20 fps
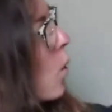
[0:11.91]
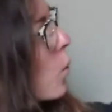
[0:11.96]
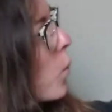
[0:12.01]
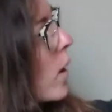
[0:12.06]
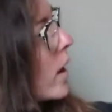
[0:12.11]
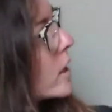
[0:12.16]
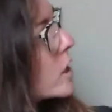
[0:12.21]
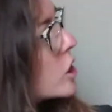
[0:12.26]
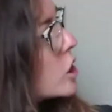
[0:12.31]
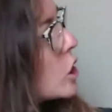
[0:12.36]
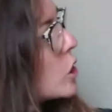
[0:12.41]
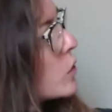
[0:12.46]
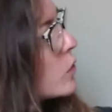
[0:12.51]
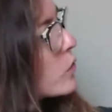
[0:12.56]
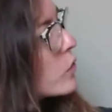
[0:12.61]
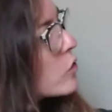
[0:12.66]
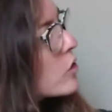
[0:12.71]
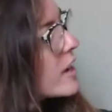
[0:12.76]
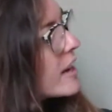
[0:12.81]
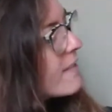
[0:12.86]
1, 2,
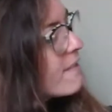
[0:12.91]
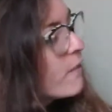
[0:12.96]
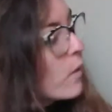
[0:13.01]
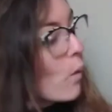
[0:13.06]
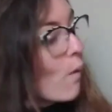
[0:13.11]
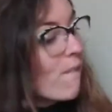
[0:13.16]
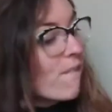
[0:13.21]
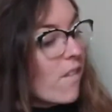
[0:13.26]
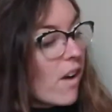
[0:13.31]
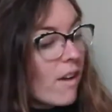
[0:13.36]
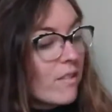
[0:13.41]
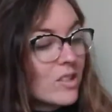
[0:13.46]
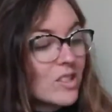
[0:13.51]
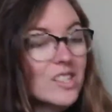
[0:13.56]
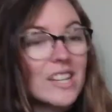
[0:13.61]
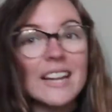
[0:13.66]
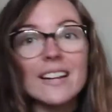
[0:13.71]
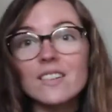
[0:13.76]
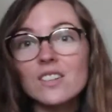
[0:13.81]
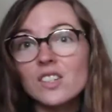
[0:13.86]
3, 4, 5,
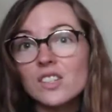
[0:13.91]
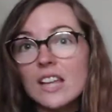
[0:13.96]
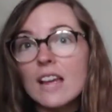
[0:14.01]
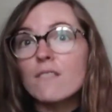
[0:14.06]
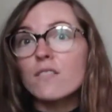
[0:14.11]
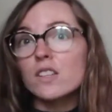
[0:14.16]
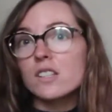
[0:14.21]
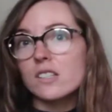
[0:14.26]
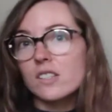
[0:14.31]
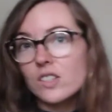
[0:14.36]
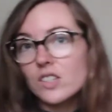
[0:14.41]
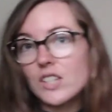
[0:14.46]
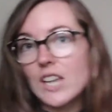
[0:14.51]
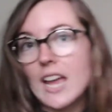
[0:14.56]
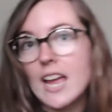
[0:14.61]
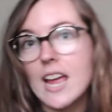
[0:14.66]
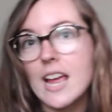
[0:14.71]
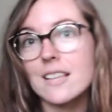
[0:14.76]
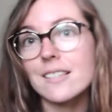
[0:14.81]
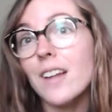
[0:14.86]
6, 7
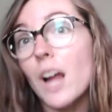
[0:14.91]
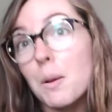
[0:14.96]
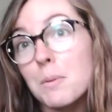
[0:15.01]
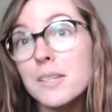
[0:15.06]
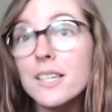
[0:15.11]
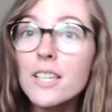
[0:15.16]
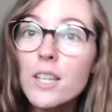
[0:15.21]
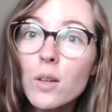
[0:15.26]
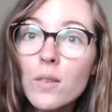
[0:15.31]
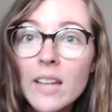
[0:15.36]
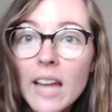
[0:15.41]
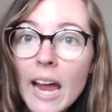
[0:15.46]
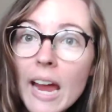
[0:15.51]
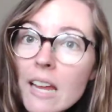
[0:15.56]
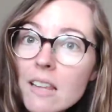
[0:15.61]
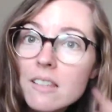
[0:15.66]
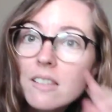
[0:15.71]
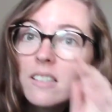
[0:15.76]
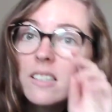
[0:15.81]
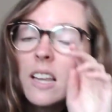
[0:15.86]
stairs, and I'm sitting on the
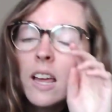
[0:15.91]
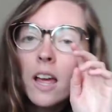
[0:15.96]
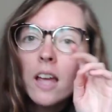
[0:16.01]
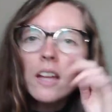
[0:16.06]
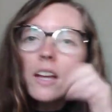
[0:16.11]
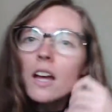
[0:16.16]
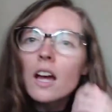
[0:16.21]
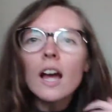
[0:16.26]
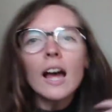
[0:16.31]
8th stair.